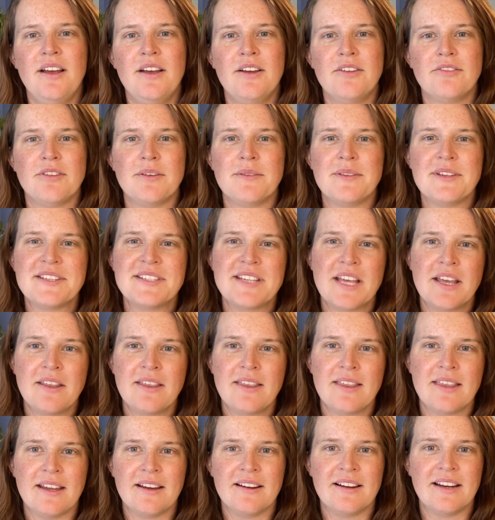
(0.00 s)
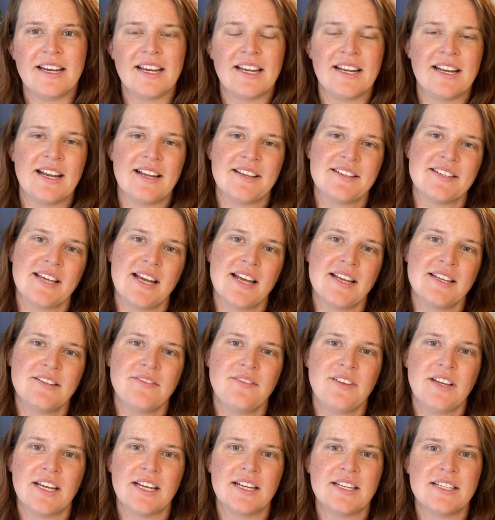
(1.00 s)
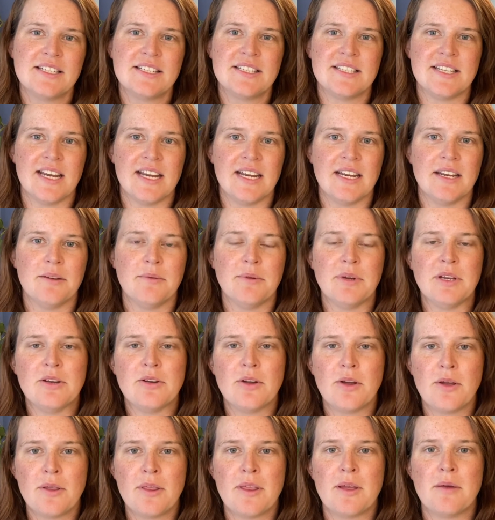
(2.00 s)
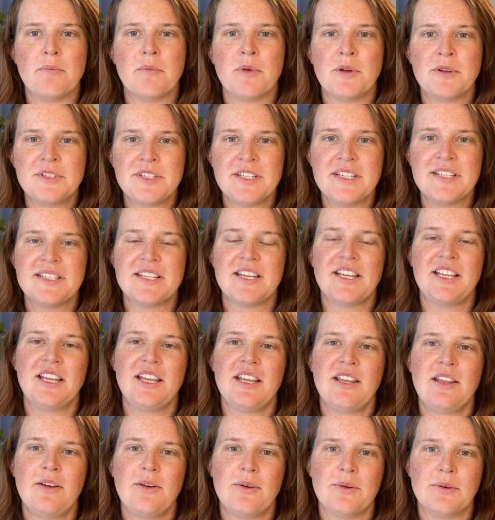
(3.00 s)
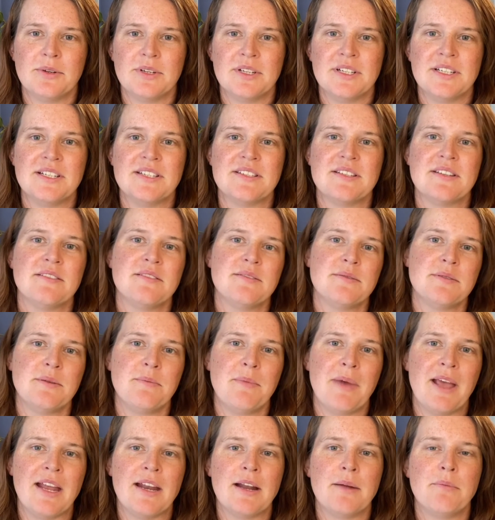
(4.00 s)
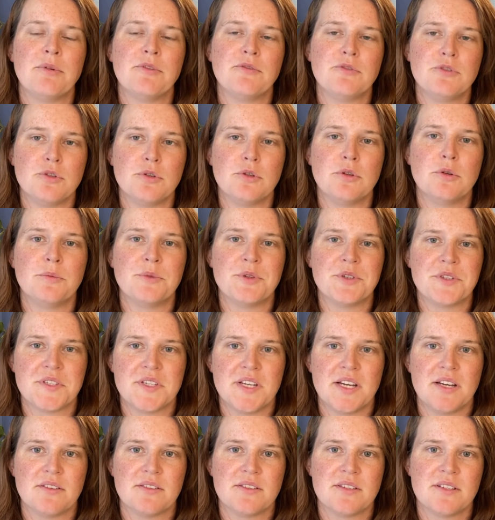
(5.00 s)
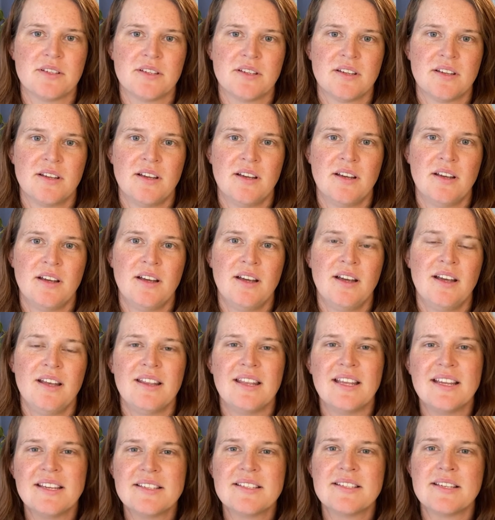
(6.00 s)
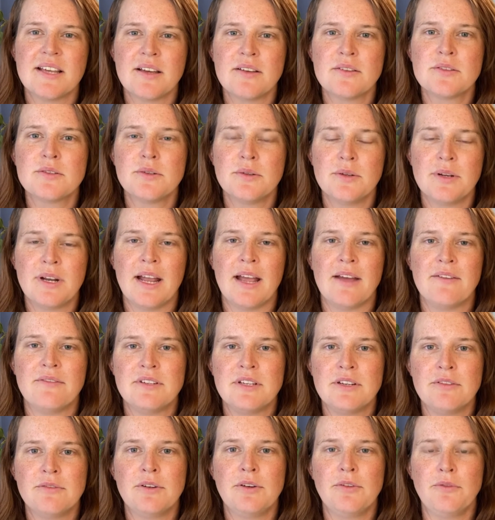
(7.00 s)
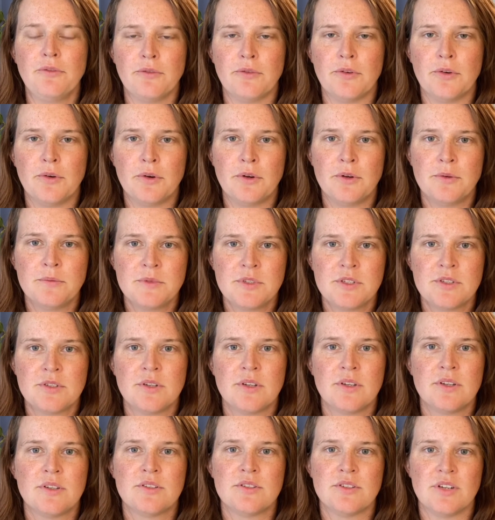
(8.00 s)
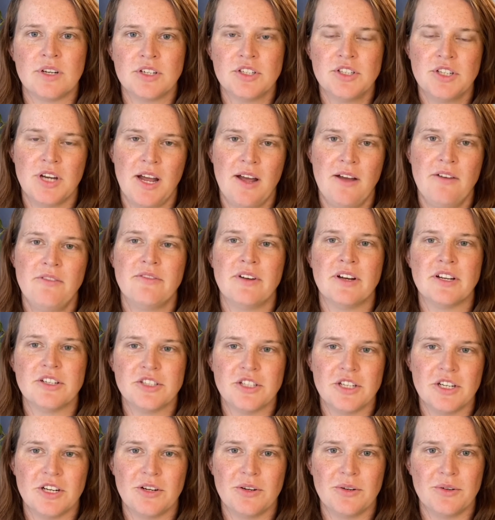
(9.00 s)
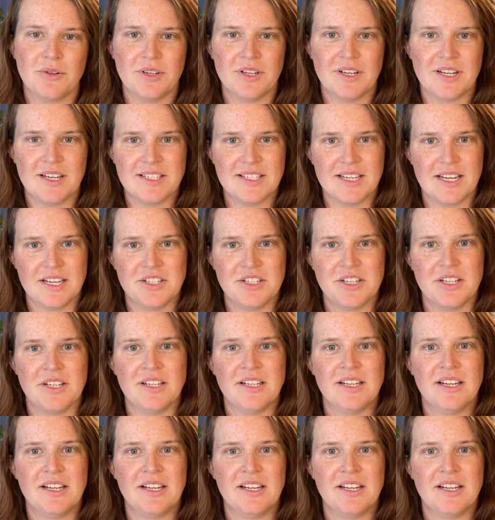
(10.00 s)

From the cell theory and our scientific understanding, we know that multicellular organisms are made up of 2 or more cells. These cells could have different forms, structure, function, and organisation.